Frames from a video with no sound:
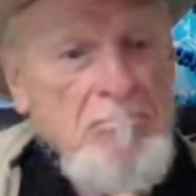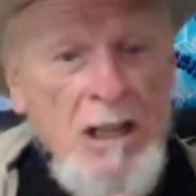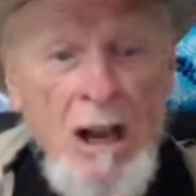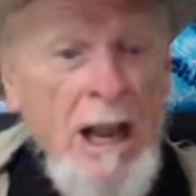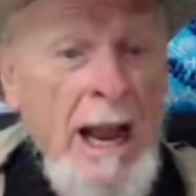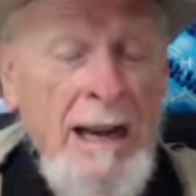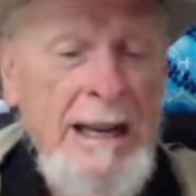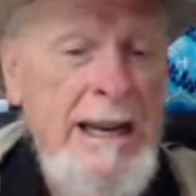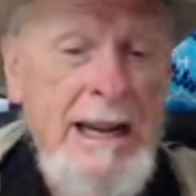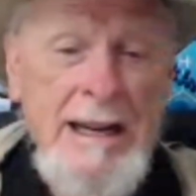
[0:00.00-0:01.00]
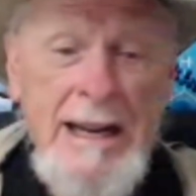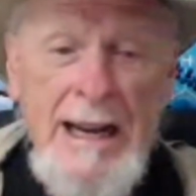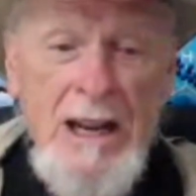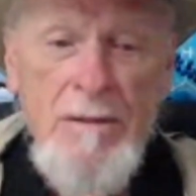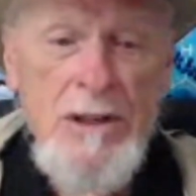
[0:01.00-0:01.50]
I hardly needed
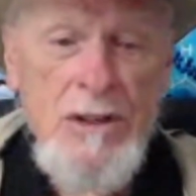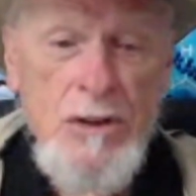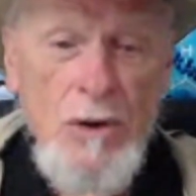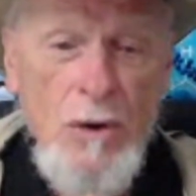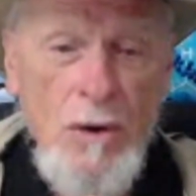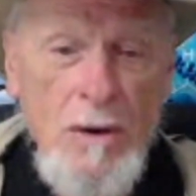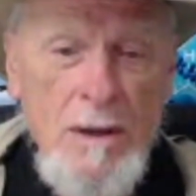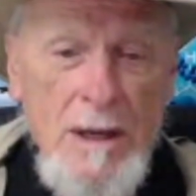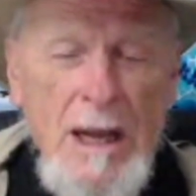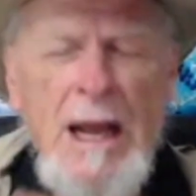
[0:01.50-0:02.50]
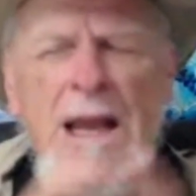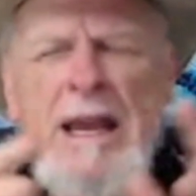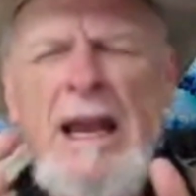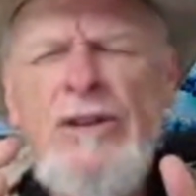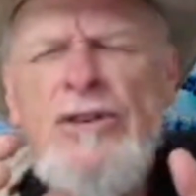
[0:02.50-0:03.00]
any of it at all.
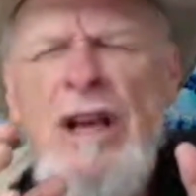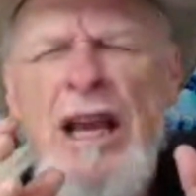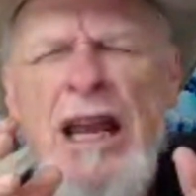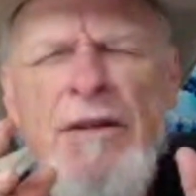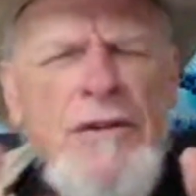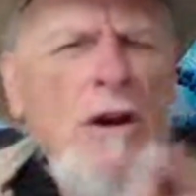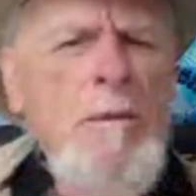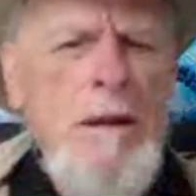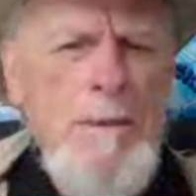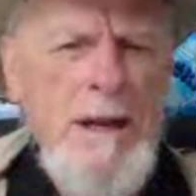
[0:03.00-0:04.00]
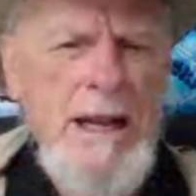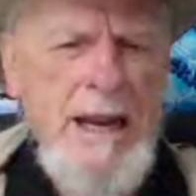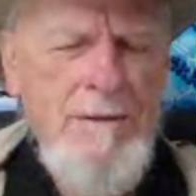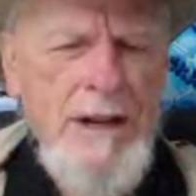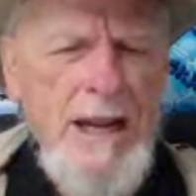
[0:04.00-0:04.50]
Yes, he firmly
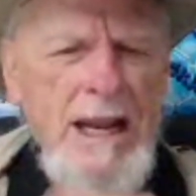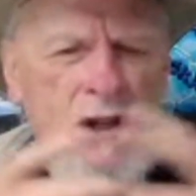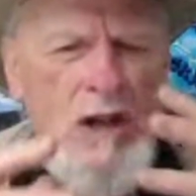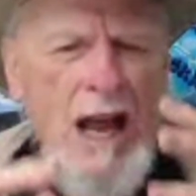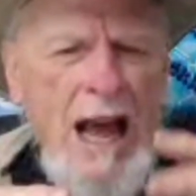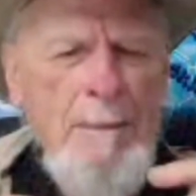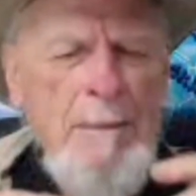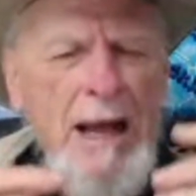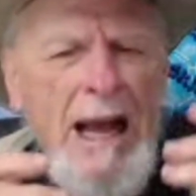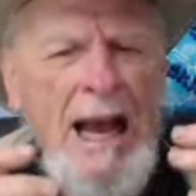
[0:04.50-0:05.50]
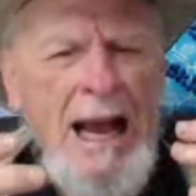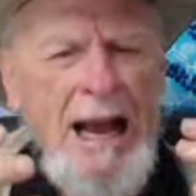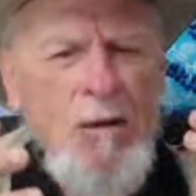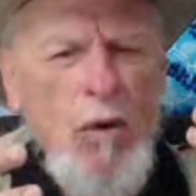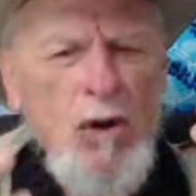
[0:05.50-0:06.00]
believed Islam
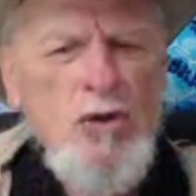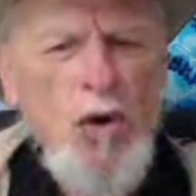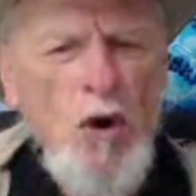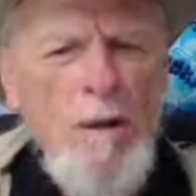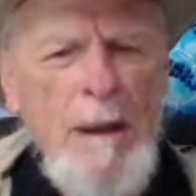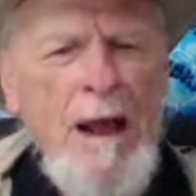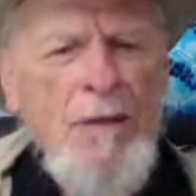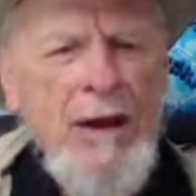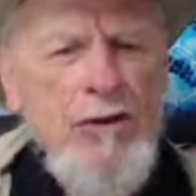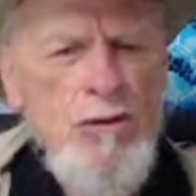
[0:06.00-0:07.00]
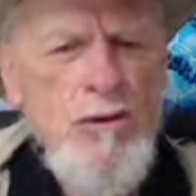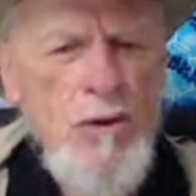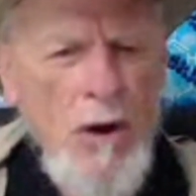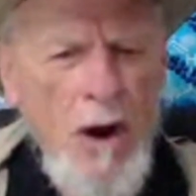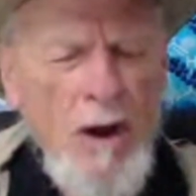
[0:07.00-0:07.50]
uh, was all about the
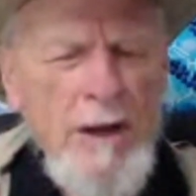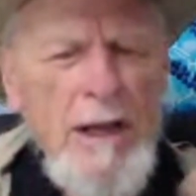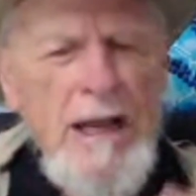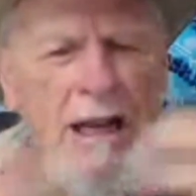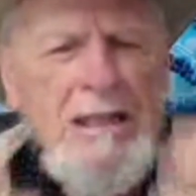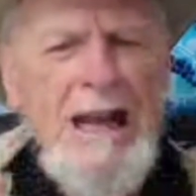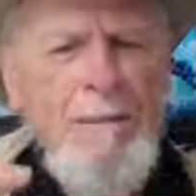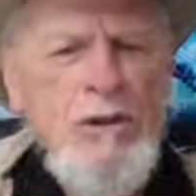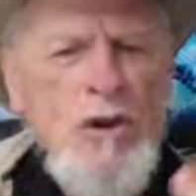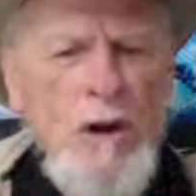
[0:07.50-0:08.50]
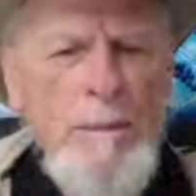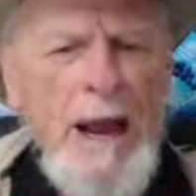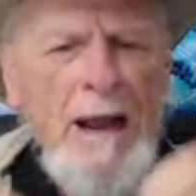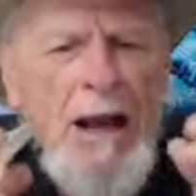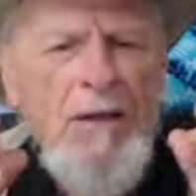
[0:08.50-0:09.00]
true God Islam was all
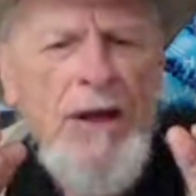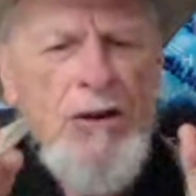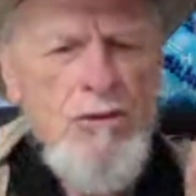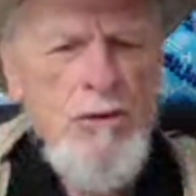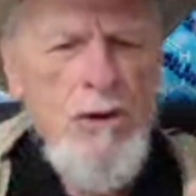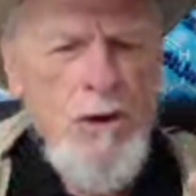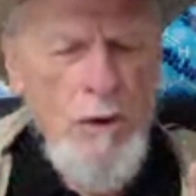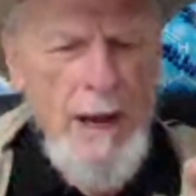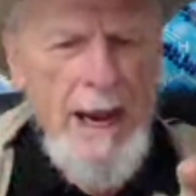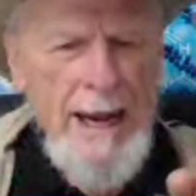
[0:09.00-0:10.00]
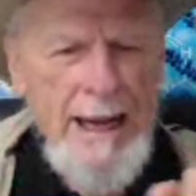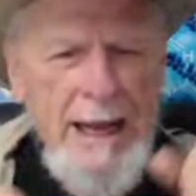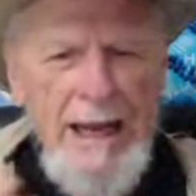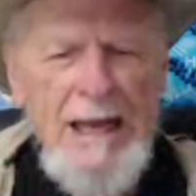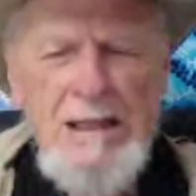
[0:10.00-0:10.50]
about the true creator.
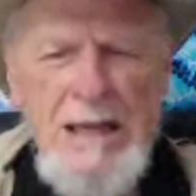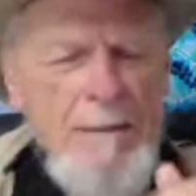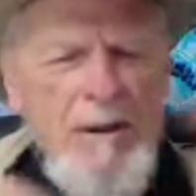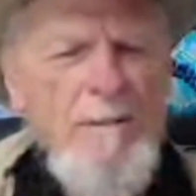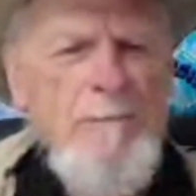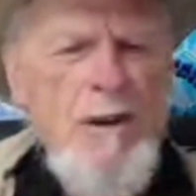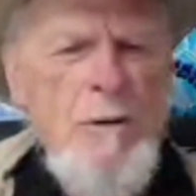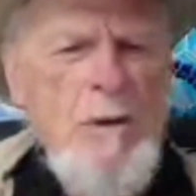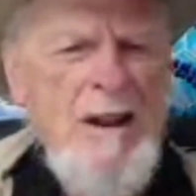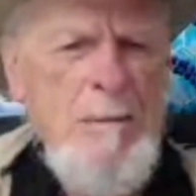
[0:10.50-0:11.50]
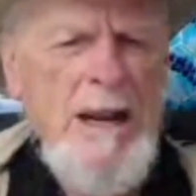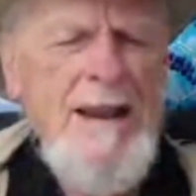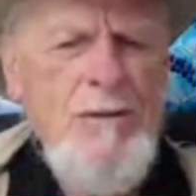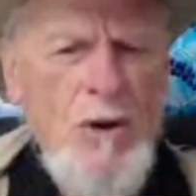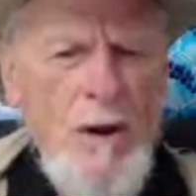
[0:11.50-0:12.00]
he firmly
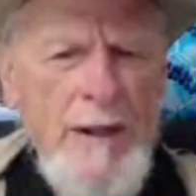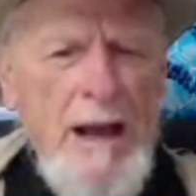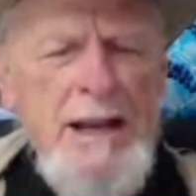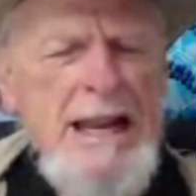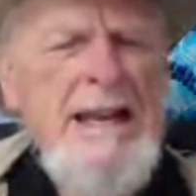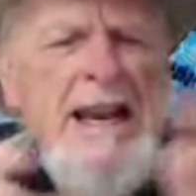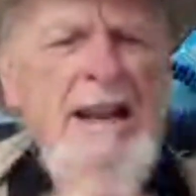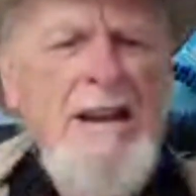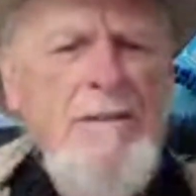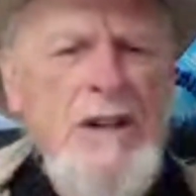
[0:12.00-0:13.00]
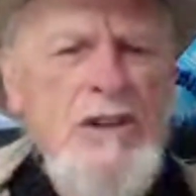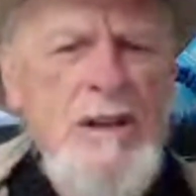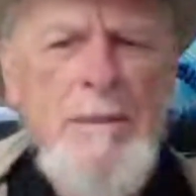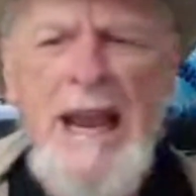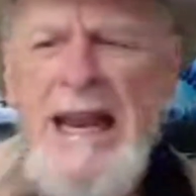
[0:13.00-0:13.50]
believed all of that. I didn't need to convince
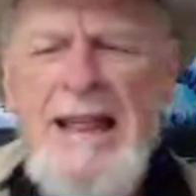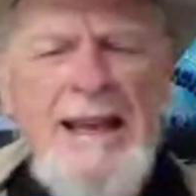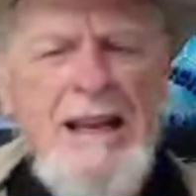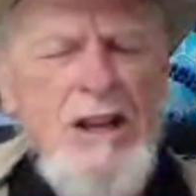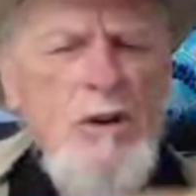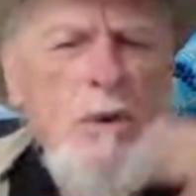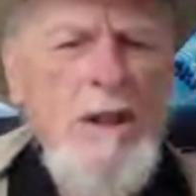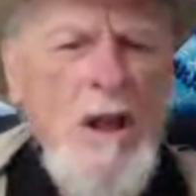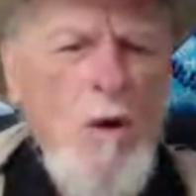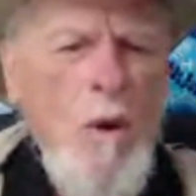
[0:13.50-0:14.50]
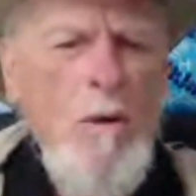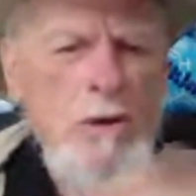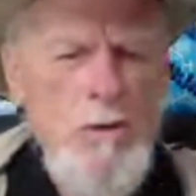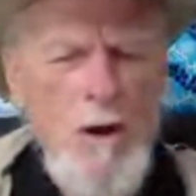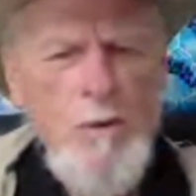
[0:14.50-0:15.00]
him anything to do with what
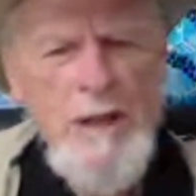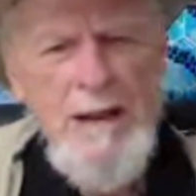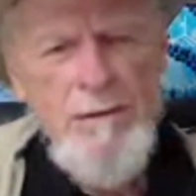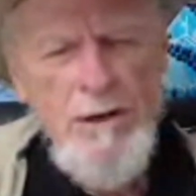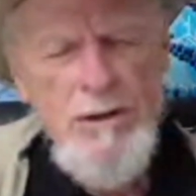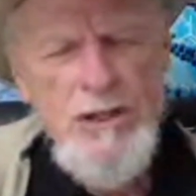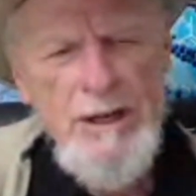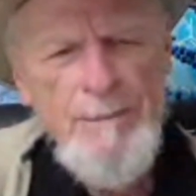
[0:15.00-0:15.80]
was wrong with evolution.